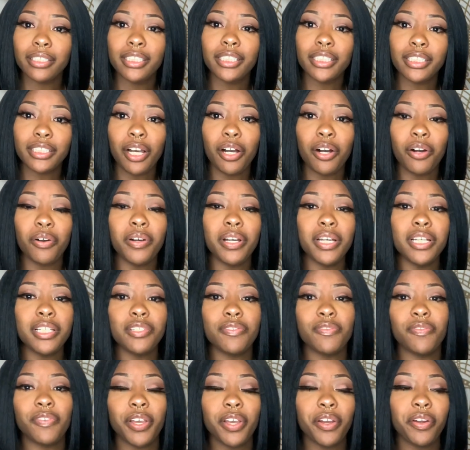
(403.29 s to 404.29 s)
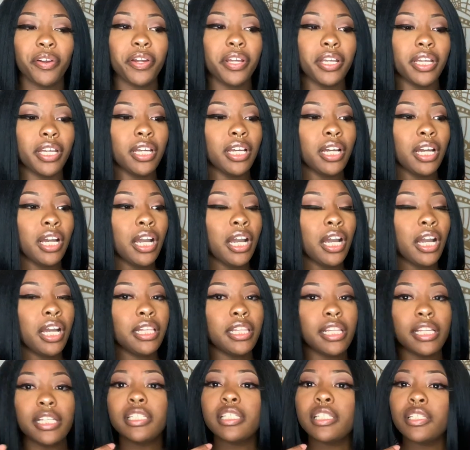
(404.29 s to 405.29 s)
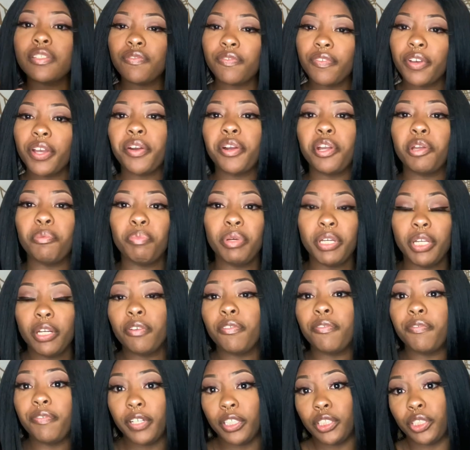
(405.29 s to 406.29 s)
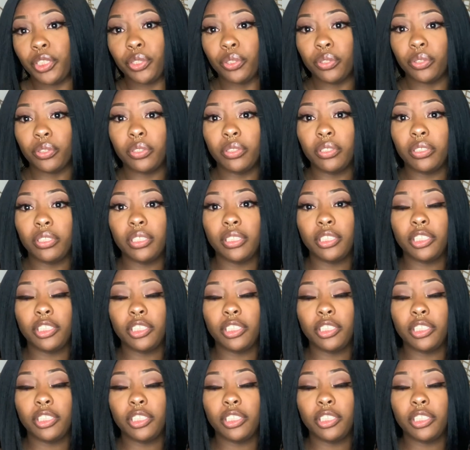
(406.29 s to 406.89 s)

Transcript: So it's very, this is very beneficial,